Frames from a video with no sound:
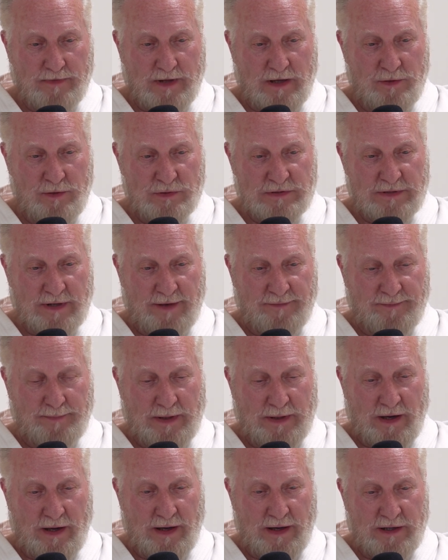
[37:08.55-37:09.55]
He was an
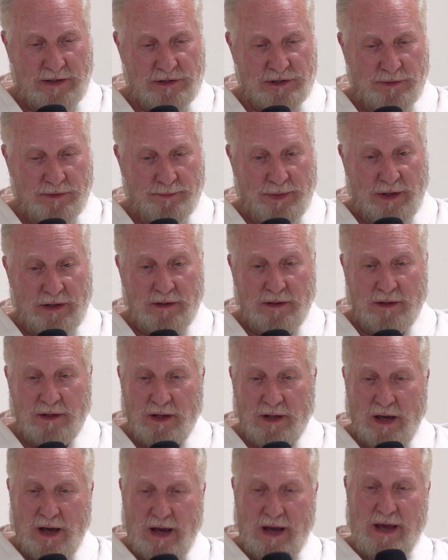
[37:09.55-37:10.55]
FBI agent. But
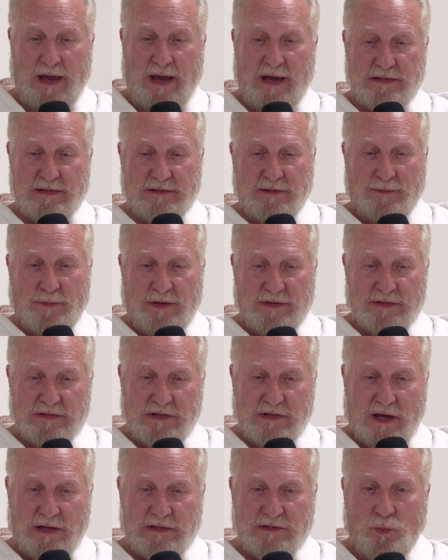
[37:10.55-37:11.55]
I asked him on the
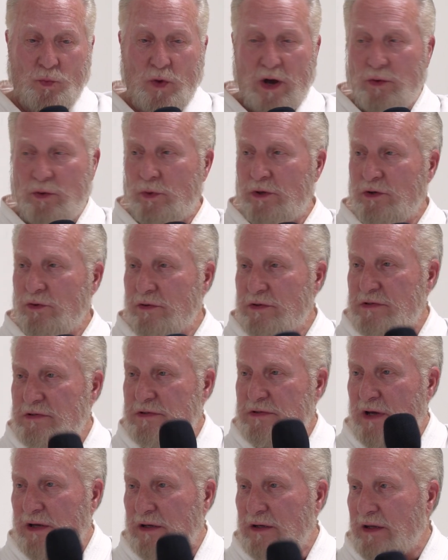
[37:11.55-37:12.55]
side, I said, "Why do we do this
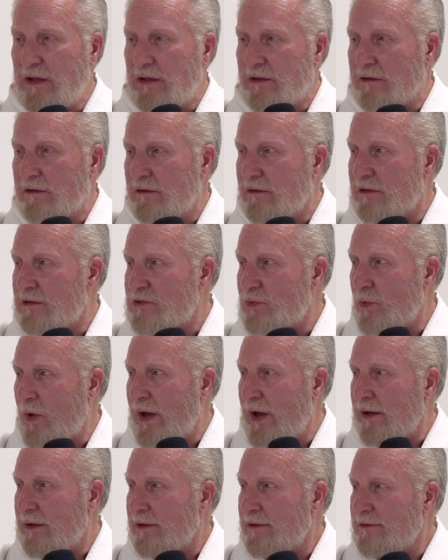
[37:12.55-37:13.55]
technique this
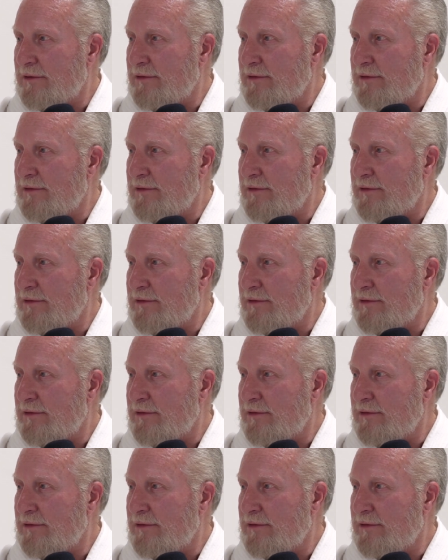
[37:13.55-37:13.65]
way?"